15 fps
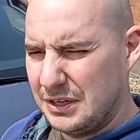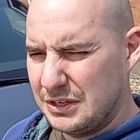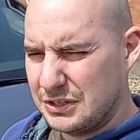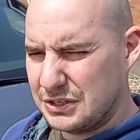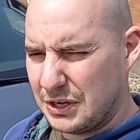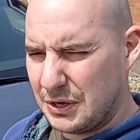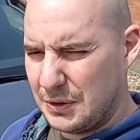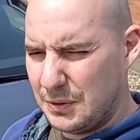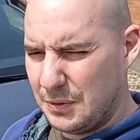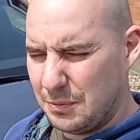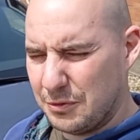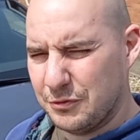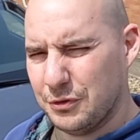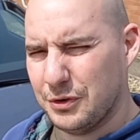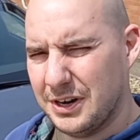So
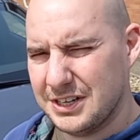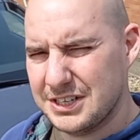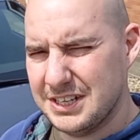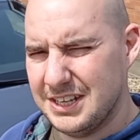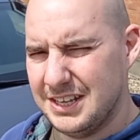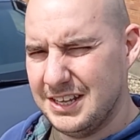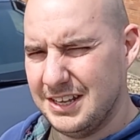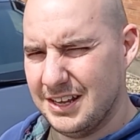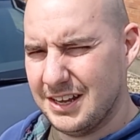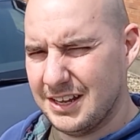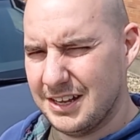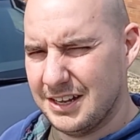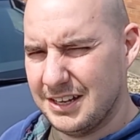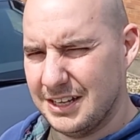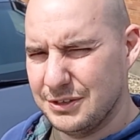before I actually
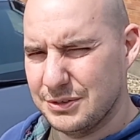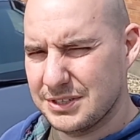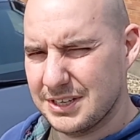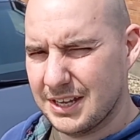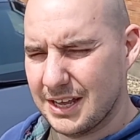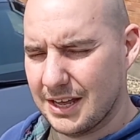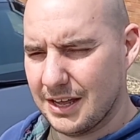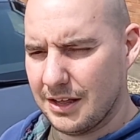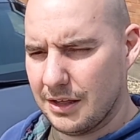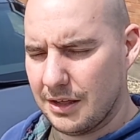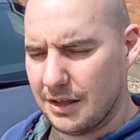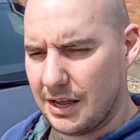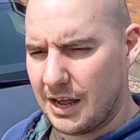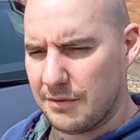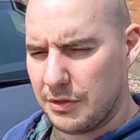let you see it,
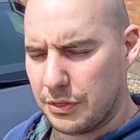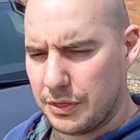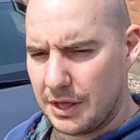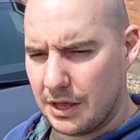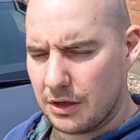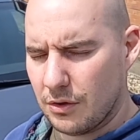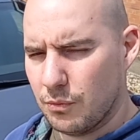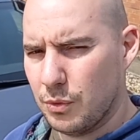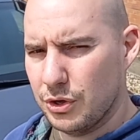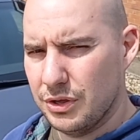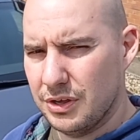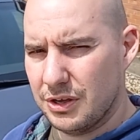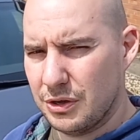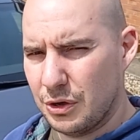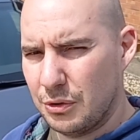have a think of what
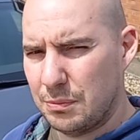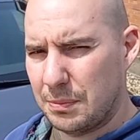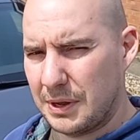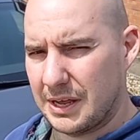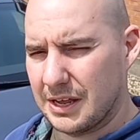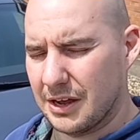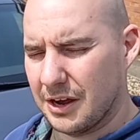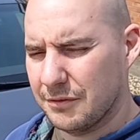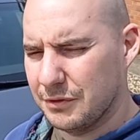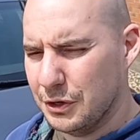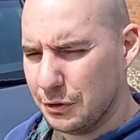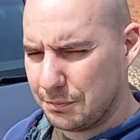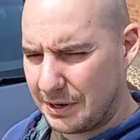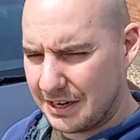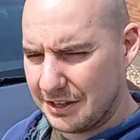it could be. I've
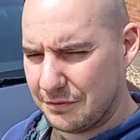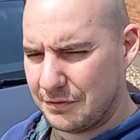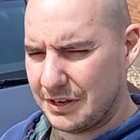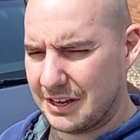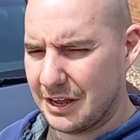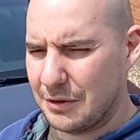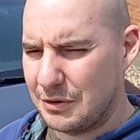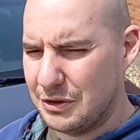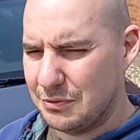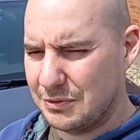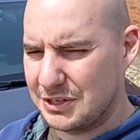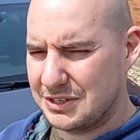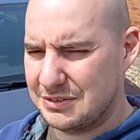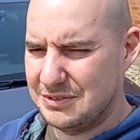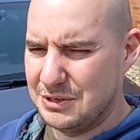looked back at the video, and you
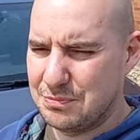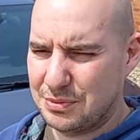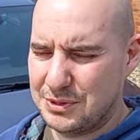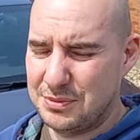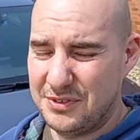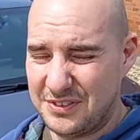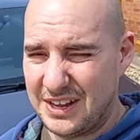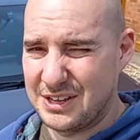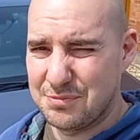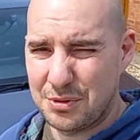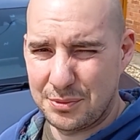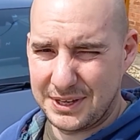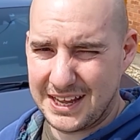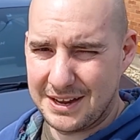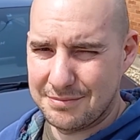to be fair, you
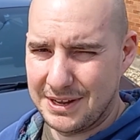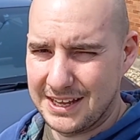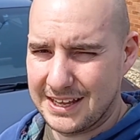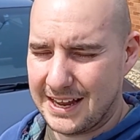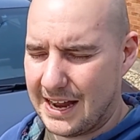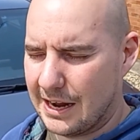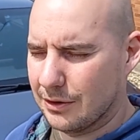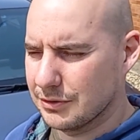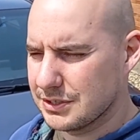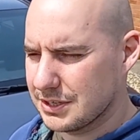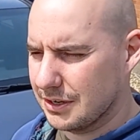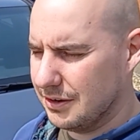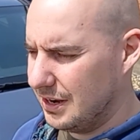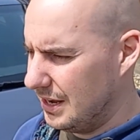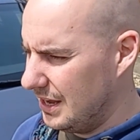probably can make it out.
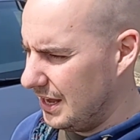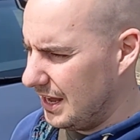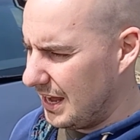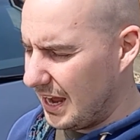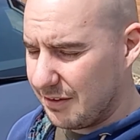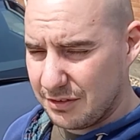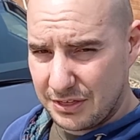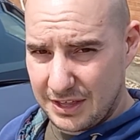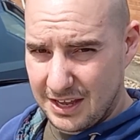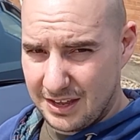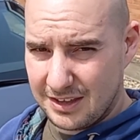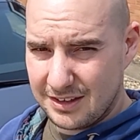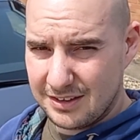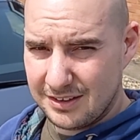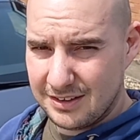So have a
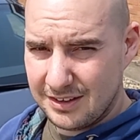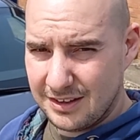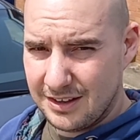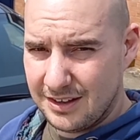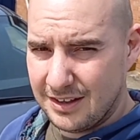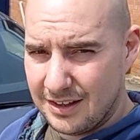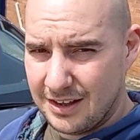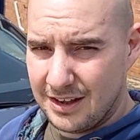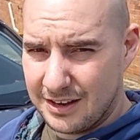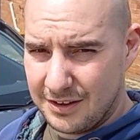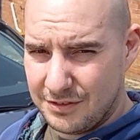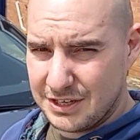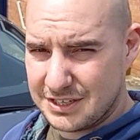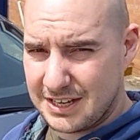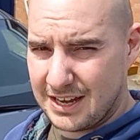think. I'll give
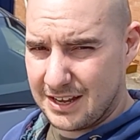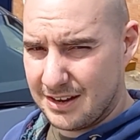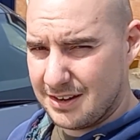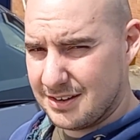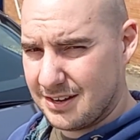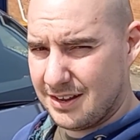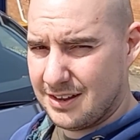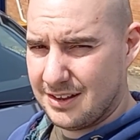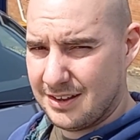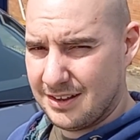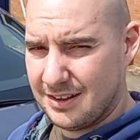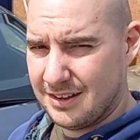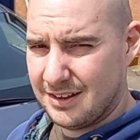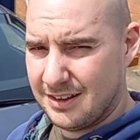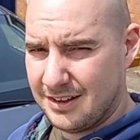you a second.
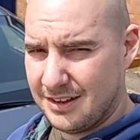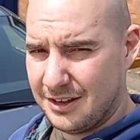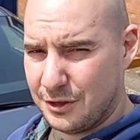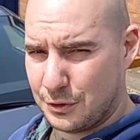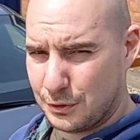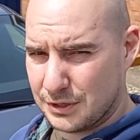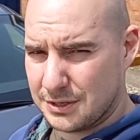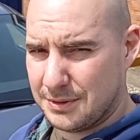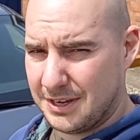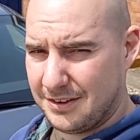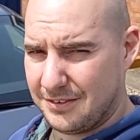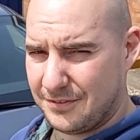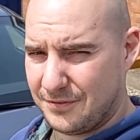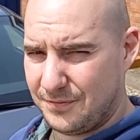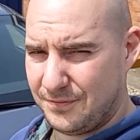You thought of something?
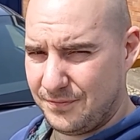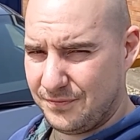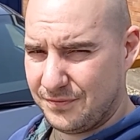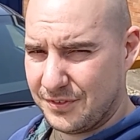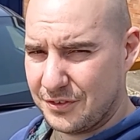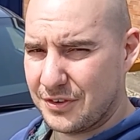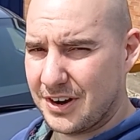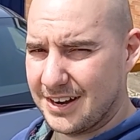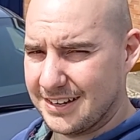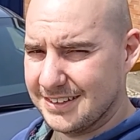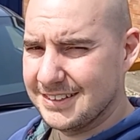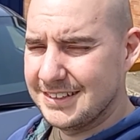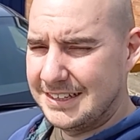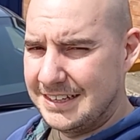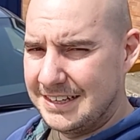Right,
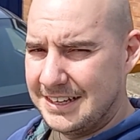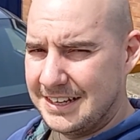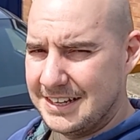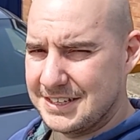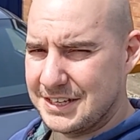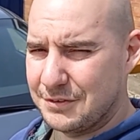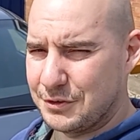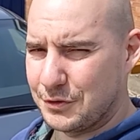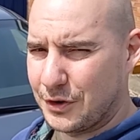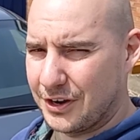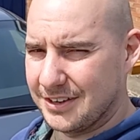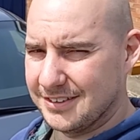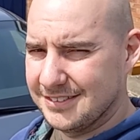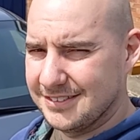let's see if you're right.